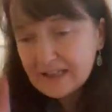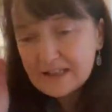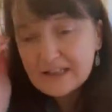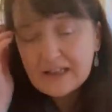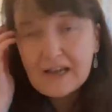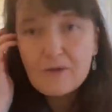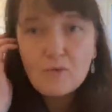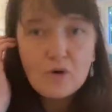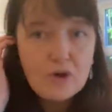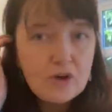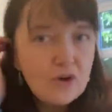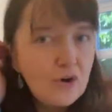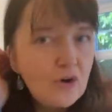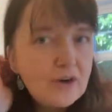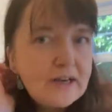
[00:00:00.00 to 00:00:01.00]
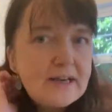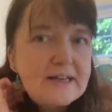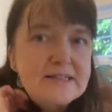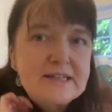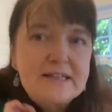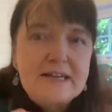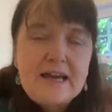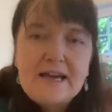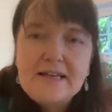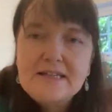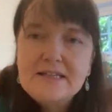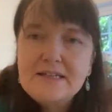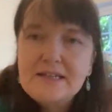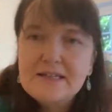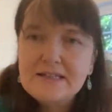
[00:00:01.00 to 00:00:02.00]
thing I'm working on is a
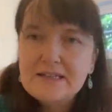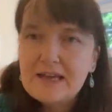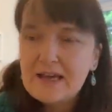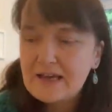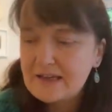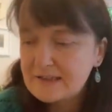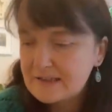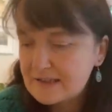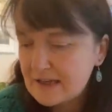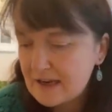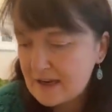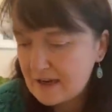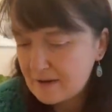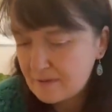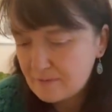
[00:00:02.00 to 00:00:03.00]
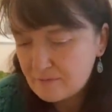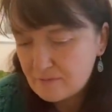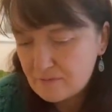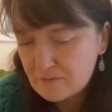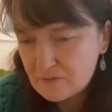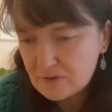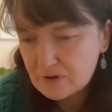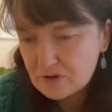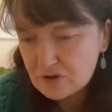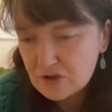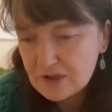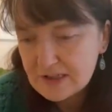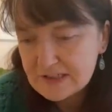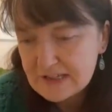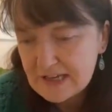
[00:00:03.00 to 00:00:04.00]
test knit, and I'm doing
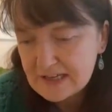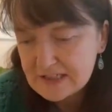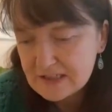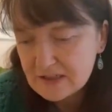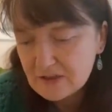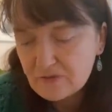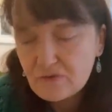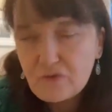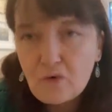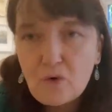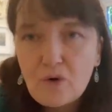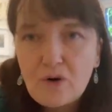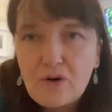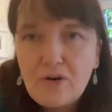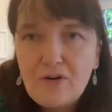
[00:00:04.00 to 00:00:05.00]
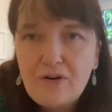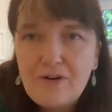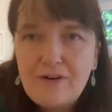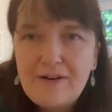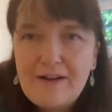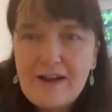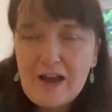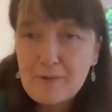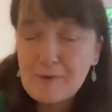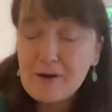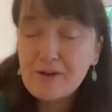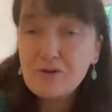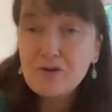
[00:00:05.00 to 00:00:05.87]
a test knit for Emma, who